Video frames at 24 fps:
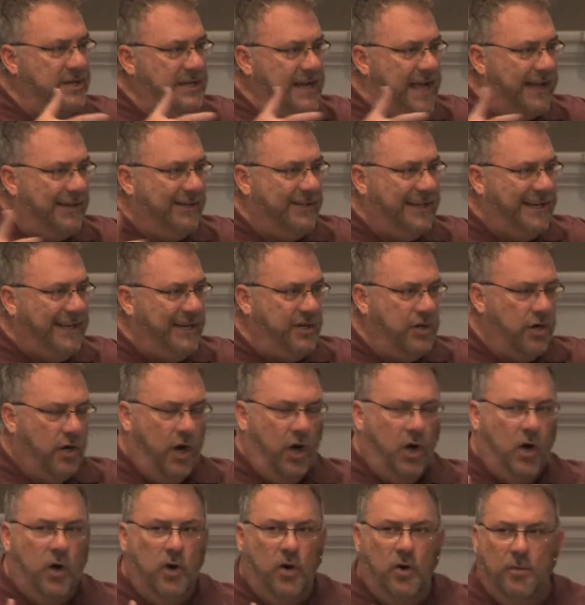not only in your
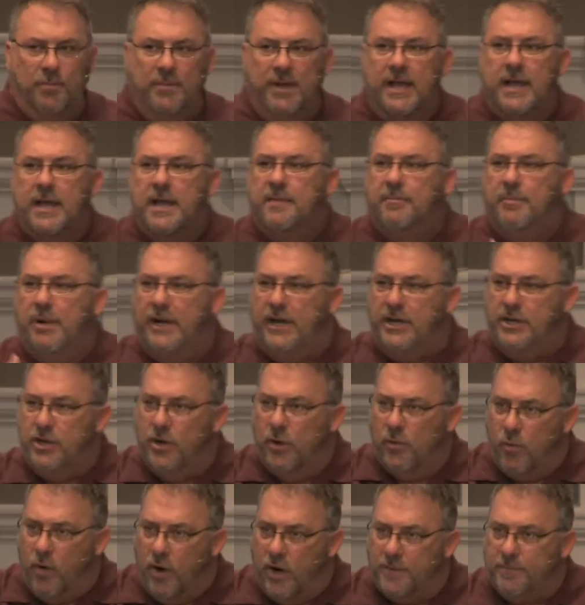home, but in
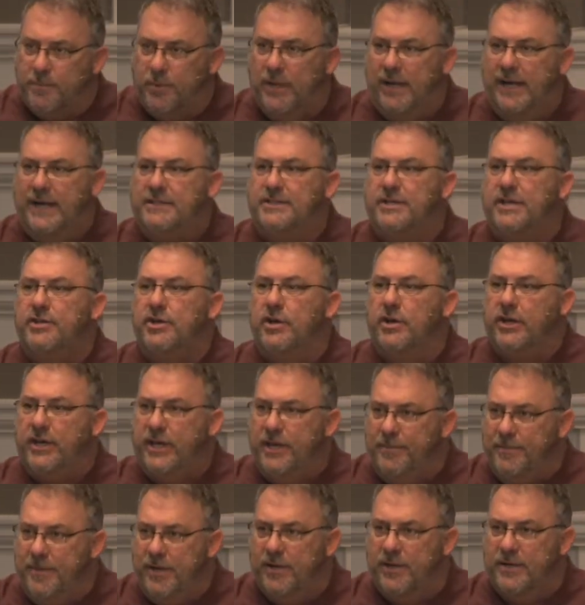your workplace, in your
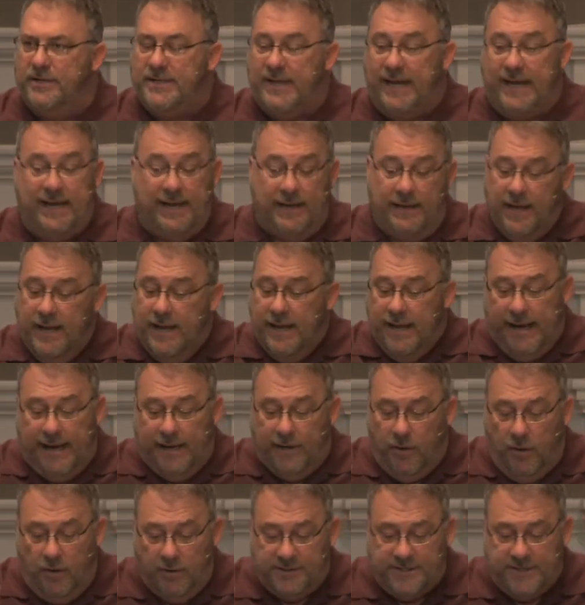community, and
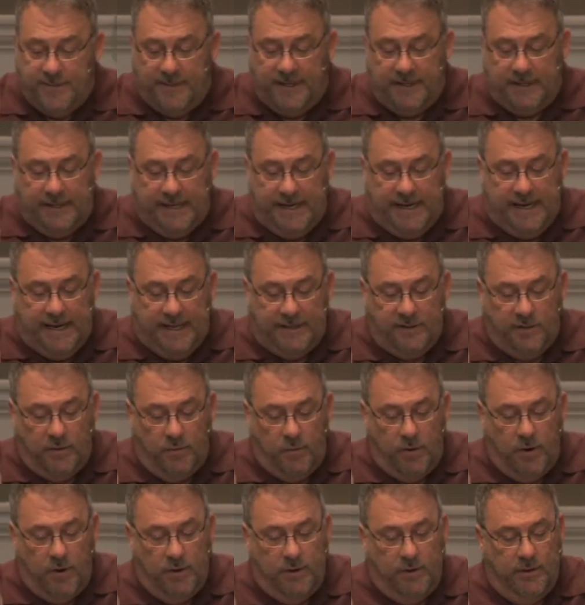ultimately in the
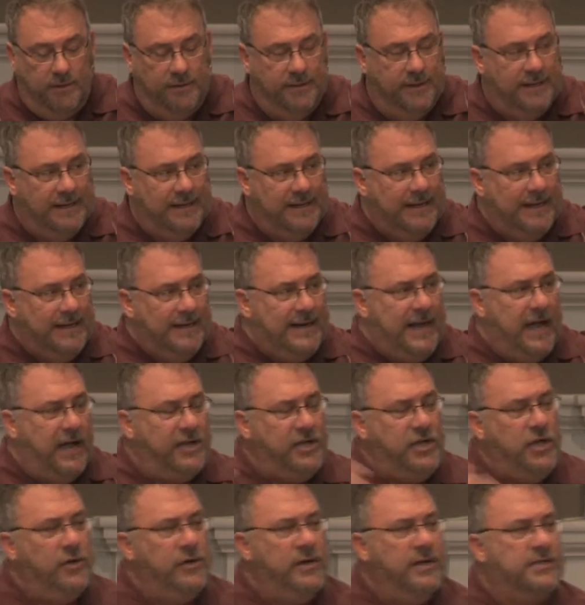world. Now,
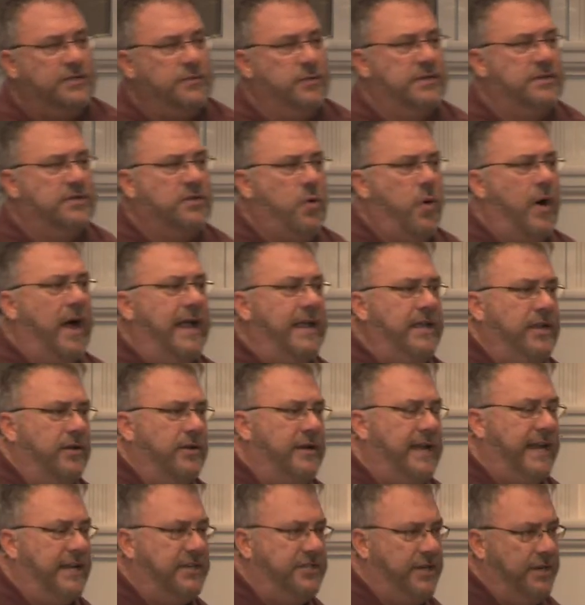Eunice was quite
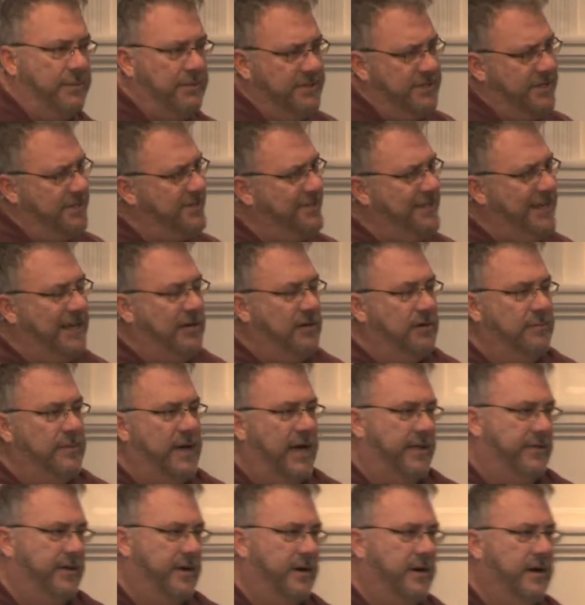unique. She was a single
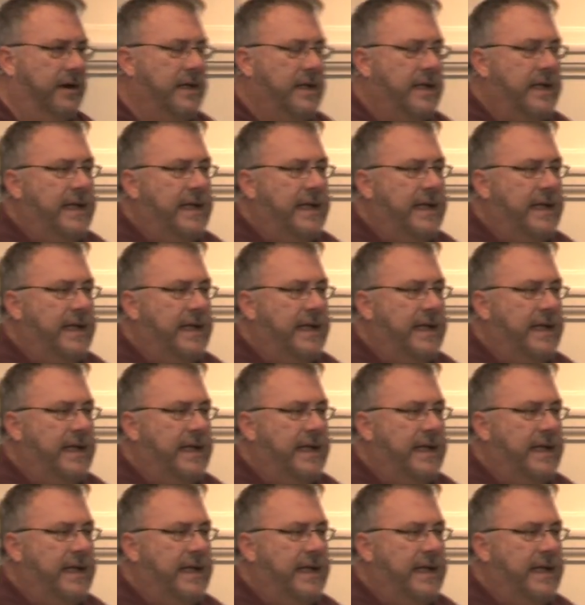mother.